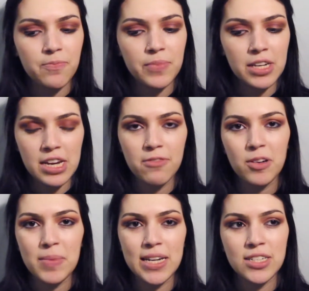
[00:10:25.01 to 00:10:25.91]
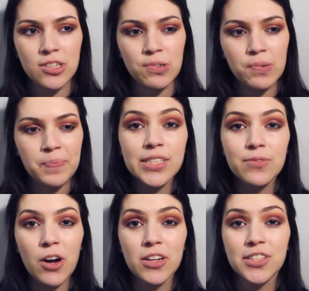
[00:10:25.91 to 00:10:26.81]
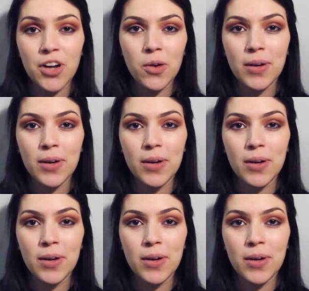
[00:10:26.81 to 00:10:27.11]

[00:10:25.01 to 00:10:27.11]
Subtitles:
need for me to start